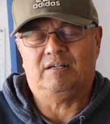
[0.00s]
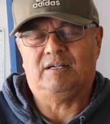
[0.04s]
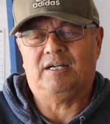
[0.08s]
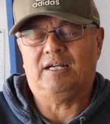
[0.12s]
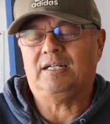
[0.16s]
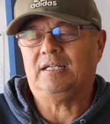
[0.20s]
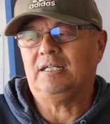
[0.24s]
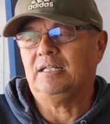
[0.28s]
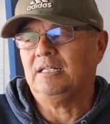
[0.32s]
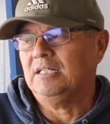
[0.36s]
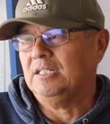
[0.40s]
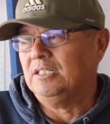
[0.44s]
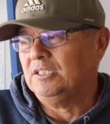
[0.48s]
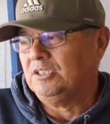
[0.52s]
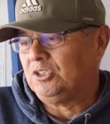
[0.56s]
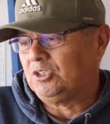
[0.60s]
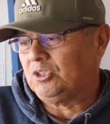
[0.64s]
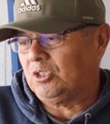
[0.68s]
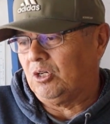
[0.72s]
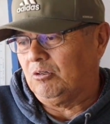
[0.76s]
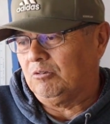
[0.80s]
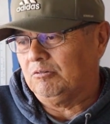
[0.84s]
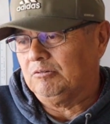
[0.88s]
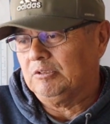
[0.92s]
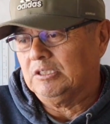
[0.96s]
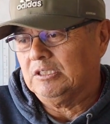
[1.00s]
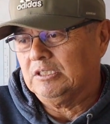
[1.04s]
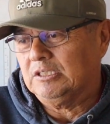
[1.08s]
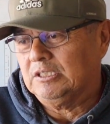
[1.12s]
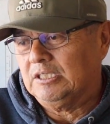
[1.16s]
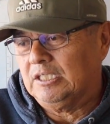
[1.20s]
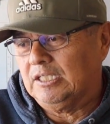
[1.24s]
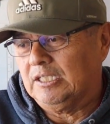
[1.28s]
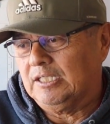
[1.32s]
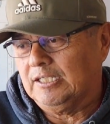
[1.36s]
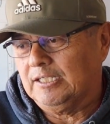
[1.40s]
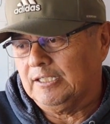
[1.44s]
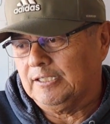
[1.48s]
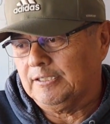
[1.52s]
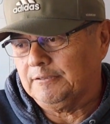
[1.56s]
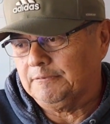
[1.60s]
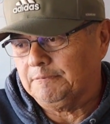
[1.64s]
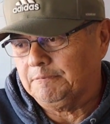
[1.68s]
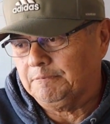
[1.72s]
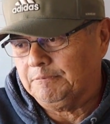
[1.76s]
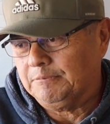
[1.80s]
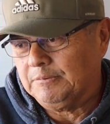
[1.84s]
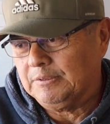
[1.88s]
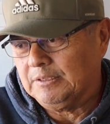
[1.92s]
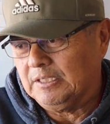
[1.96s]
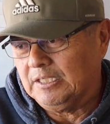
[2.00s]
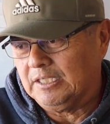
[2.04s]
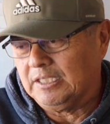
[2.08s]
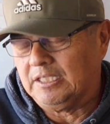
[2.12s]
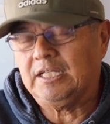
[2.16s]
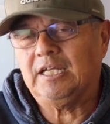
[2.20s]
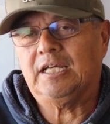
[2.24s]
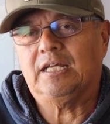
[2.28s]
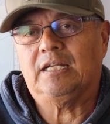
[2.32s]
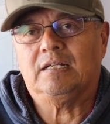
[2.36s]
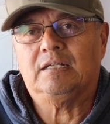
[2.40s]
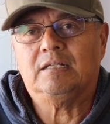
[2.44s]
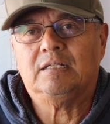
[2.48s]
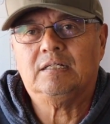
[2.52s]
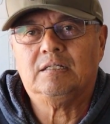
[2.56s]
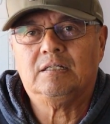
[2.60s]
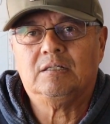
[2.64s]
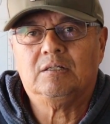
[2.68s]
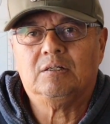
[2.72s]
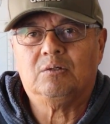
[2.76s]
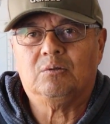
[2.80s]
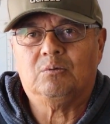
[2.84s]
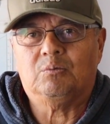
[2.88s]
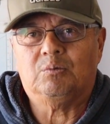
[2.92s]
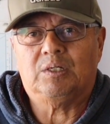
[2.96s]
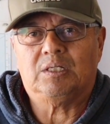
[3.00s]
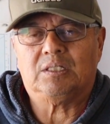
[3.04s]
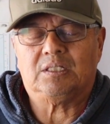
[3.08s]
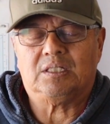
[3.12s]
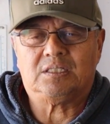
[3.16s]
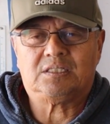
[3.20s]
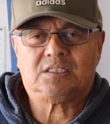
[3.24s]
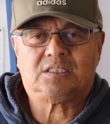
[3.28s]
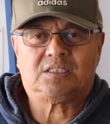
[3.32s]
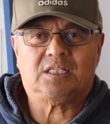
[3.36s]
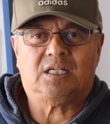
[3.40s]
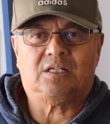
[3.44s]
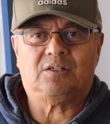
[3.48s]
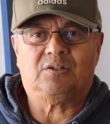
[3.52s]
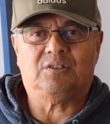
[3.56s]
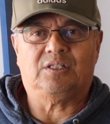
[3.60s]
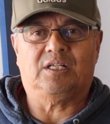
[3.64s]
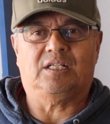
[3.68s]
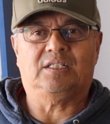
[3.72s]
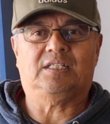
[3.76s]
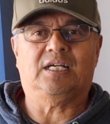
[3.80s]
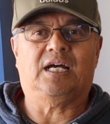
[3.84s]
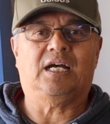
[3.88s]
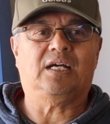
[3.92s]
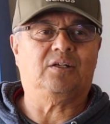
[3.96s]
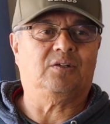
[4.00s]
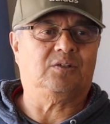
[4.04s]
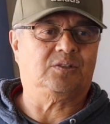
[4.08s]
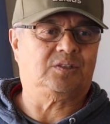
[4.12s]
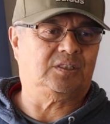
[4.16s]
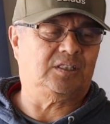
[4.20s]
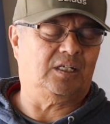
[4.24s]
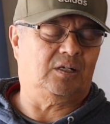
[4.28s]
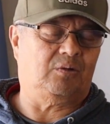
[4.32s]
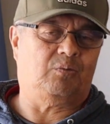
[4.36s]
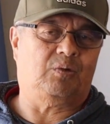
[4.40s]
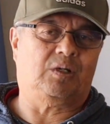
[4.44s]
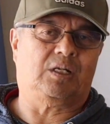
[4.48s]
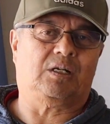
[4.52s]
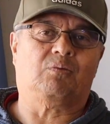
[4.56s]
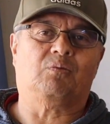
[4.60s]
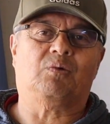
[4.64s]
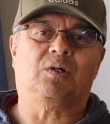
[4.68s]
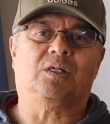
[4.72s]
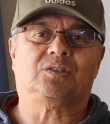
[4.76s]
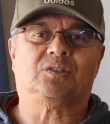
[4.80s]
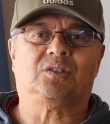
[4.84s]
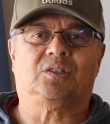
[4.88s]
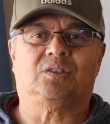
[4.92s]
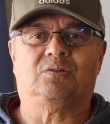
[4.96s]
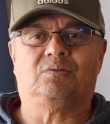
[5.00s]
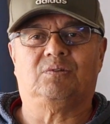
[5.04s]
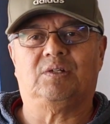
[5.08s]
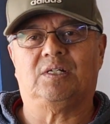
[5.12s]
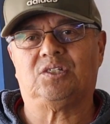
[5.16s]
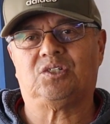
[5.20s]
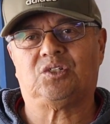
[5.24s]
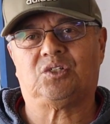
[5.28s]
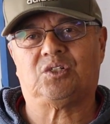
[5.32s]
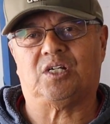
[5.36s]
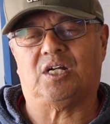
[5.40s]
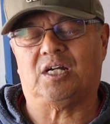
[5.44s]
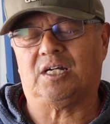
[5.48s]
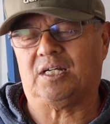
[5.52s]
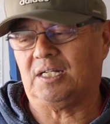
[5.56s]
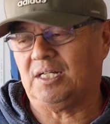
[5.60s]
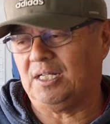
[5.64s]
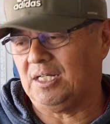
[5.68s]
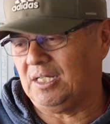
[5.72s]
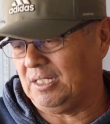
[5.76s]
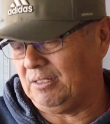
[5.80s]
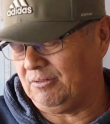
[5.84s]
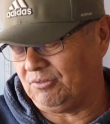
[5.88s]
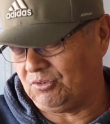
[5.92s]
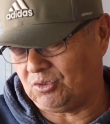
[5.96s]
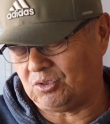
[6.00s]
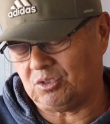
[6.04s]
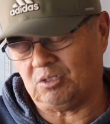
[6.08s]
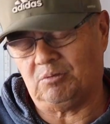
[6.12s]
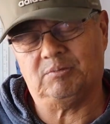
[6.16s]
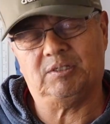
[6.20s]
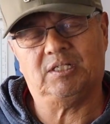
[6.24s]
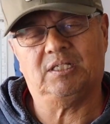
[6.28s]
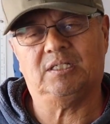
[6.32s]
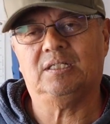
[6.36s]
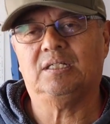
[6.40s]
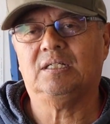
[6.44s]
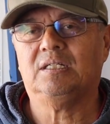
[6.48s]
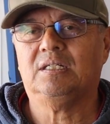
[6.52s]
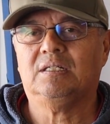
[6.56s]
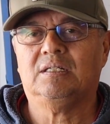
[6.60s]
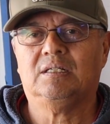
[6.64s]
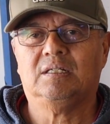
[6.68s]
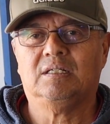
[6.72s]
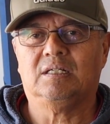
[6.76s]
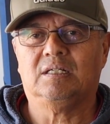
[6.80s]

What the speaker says: All right, so again, what it said on the dyno is not what it wants on the racetrack, and I have so many